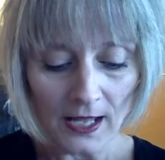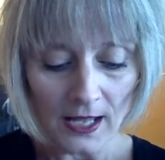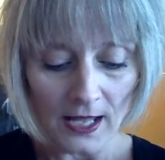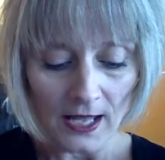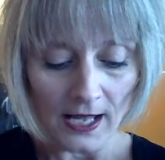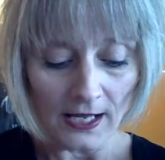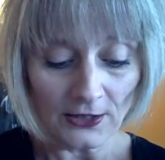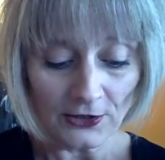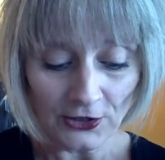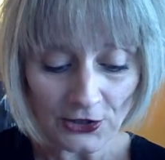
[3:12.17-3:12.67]

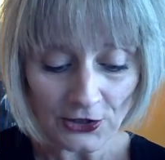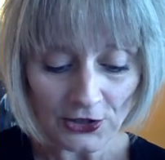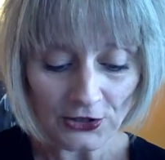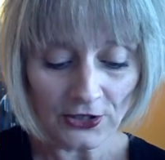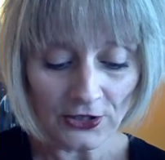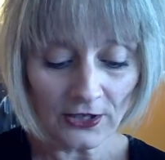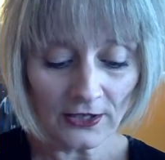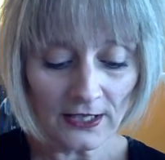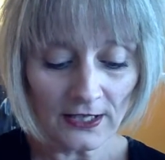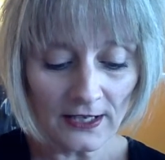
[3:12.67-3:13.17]

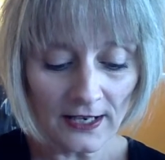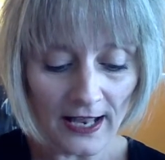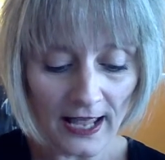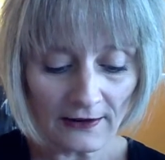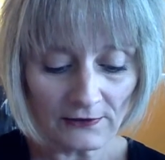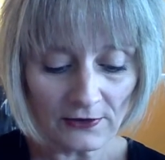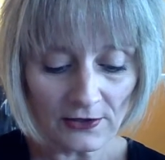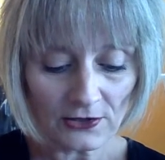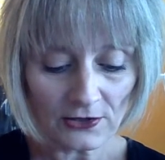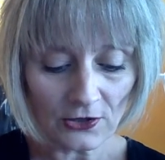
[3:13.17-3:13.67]
Additionally,
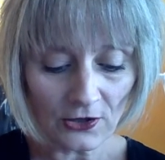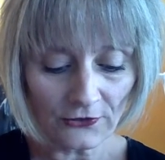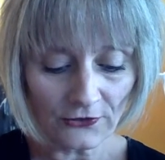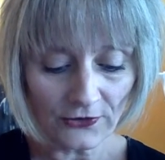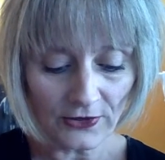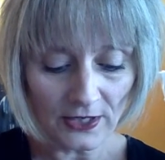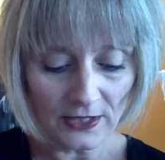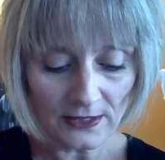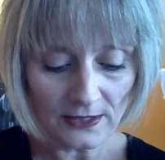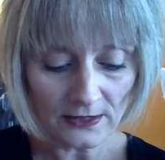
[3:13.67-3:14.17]
levels of
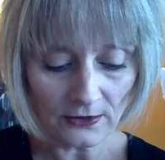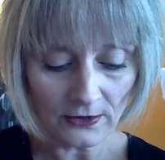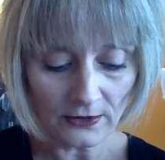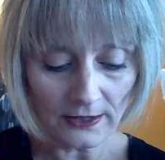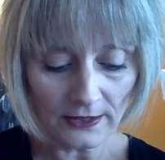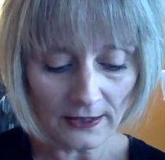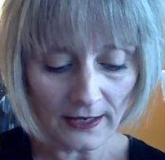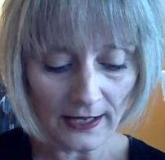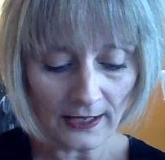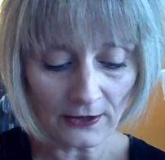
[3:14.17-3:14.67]

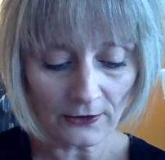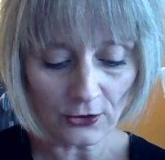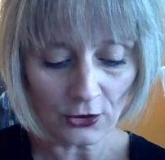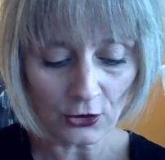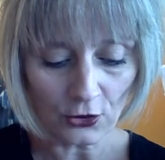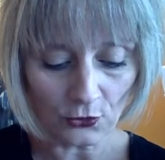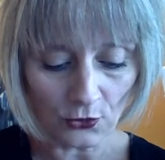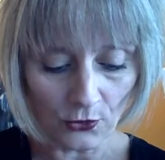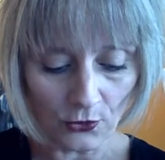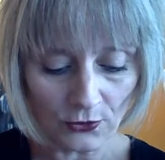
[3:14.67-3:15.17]
insulin-like
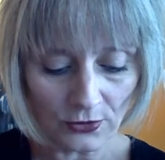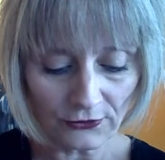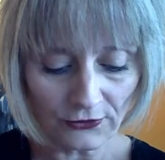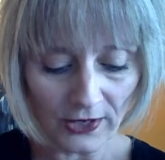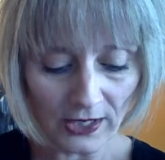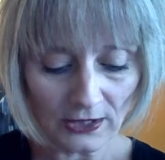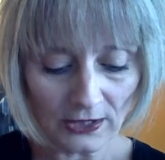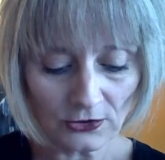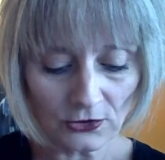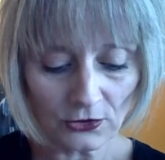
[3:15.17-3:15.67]
growth
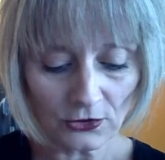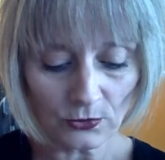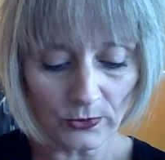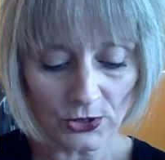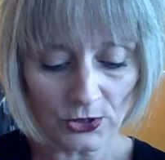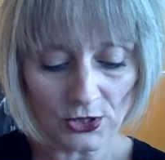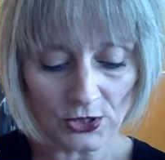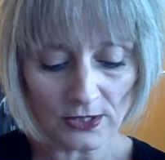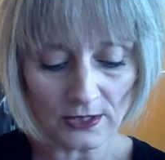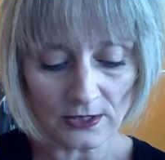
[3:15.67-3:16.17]
factors,
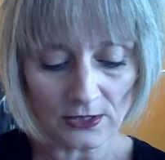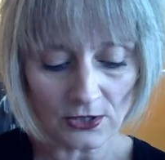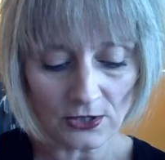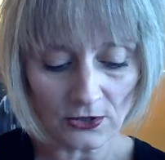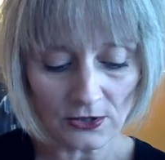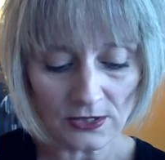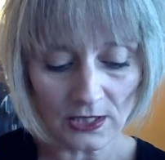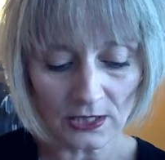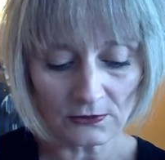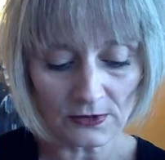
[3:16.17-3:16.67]
which is
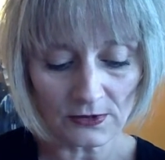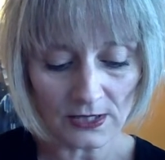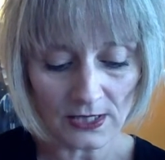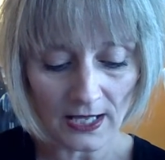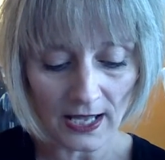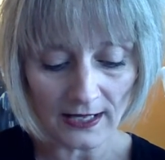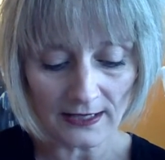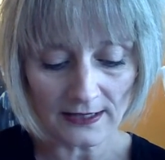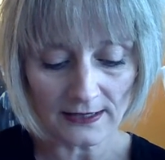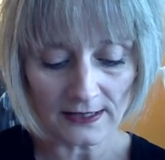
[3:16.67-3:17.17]
associated with
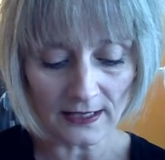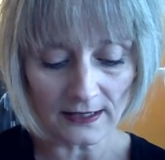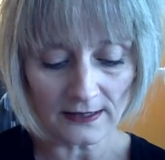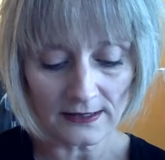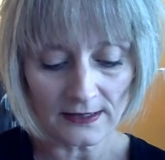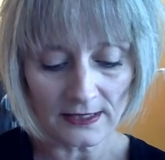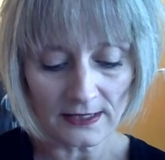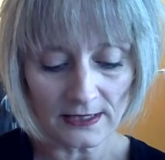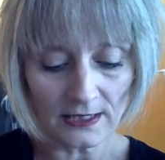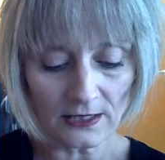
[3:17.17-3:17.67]
cancer, and
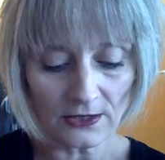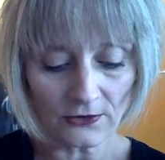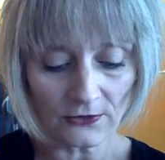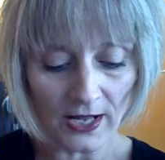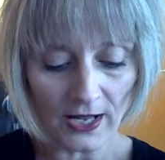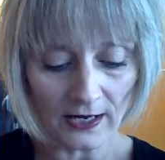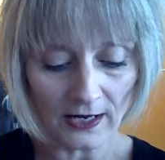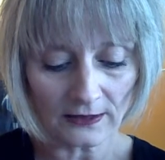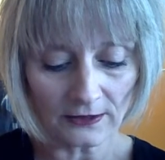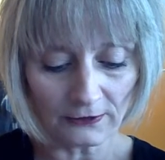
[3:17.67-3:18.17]

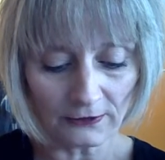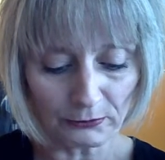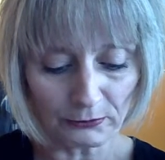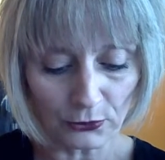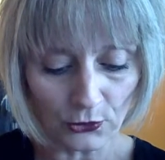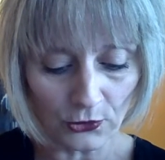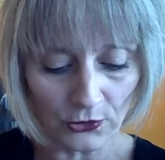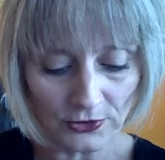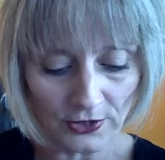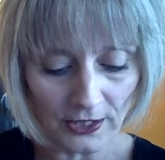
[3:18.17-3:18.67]
C-reactive
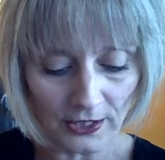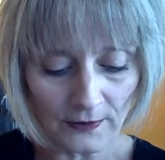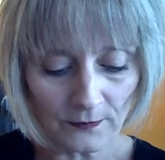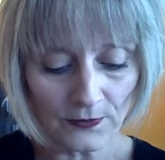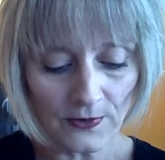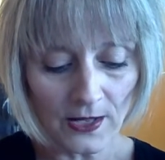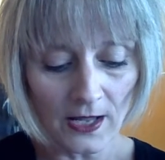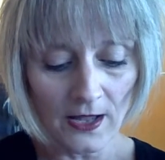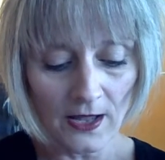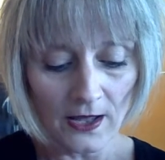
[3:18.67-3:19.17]
protein,
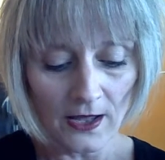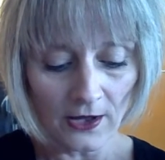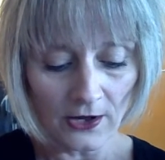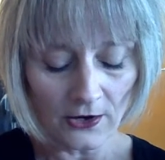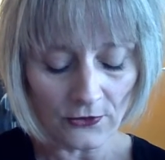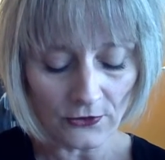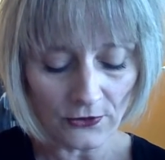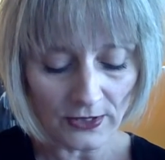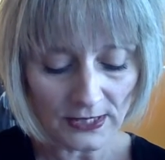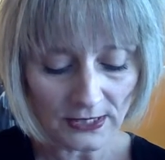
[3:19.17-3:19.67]
a
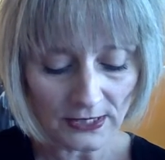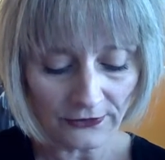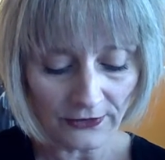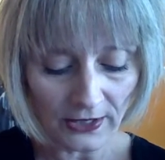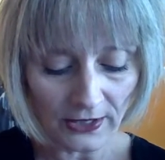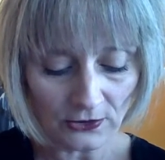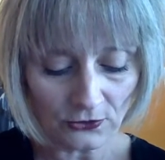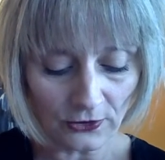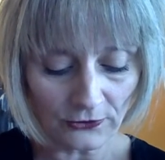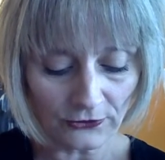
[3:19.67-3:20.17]
risk
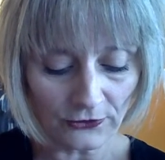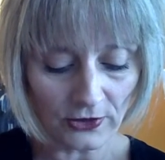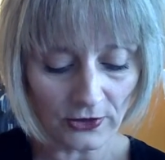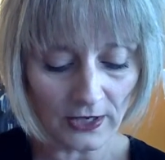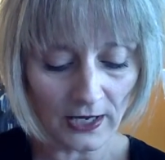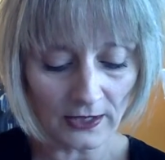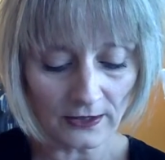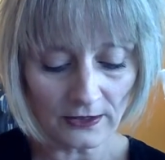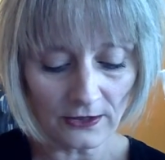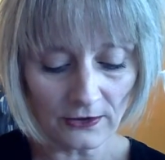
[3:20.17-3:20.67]
factor for
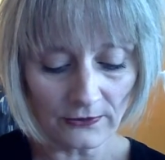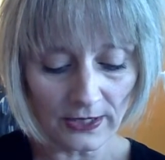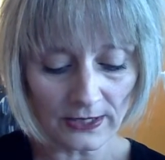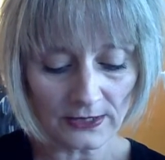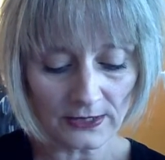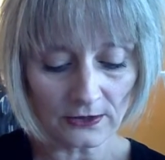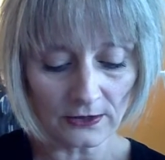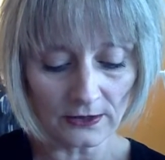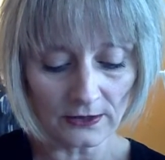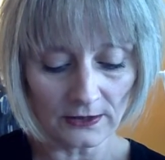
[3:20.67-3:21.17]

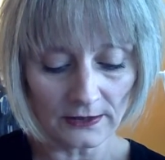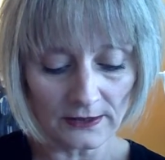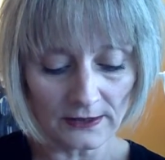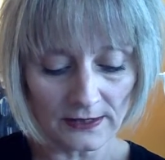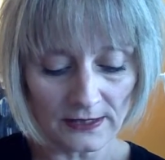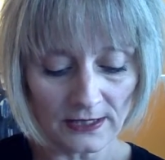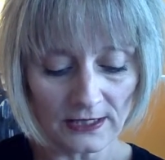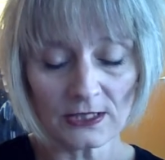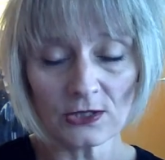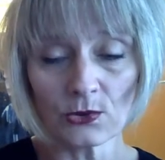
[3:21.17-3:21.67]
cardiovascular
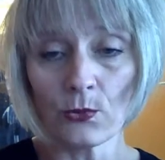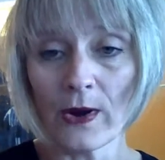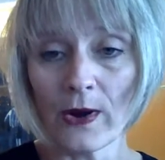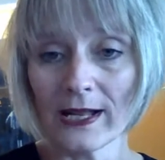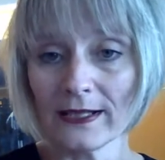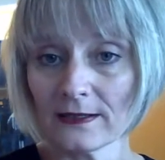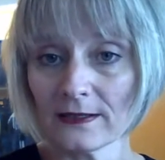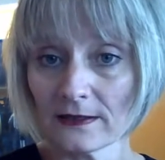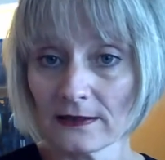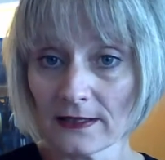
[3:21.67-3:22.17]
disease,
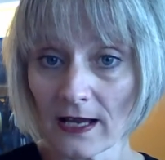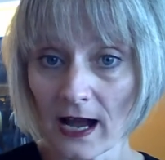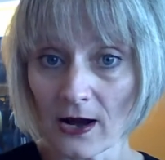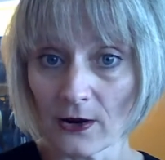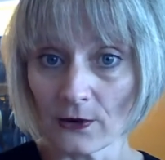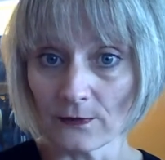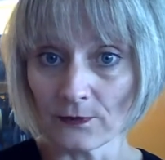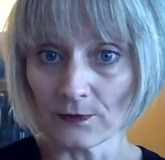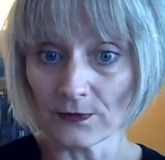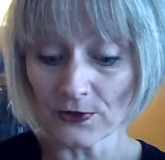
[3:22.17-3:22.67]
went
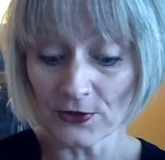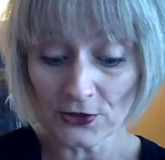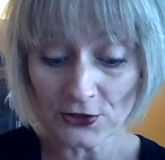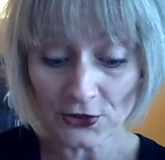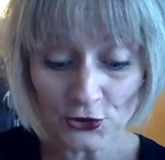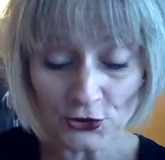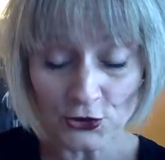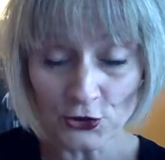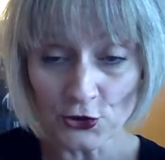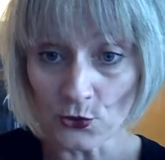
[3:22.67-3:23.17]
down. This is
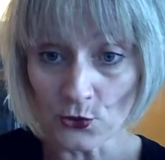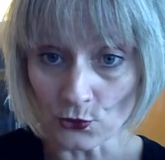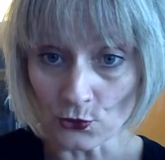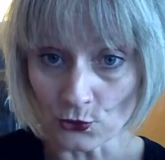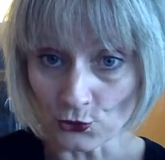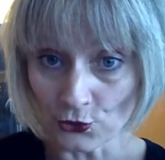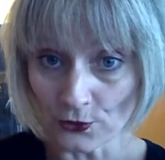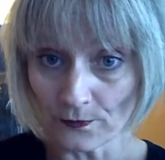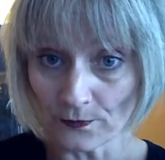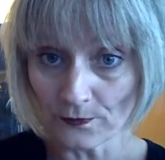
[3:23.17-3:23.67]
huge.
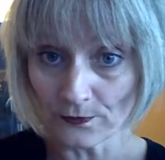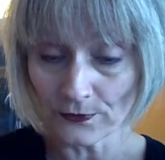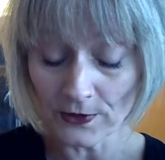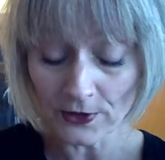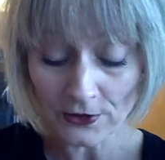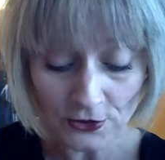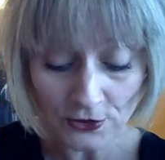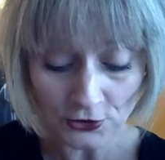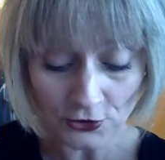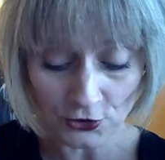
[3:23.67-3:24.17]

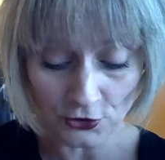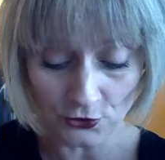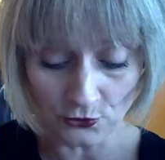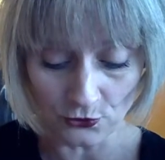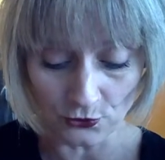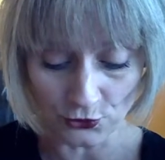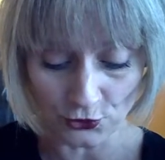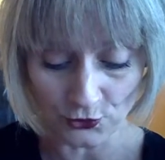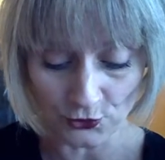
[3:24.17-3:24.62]
This is huge.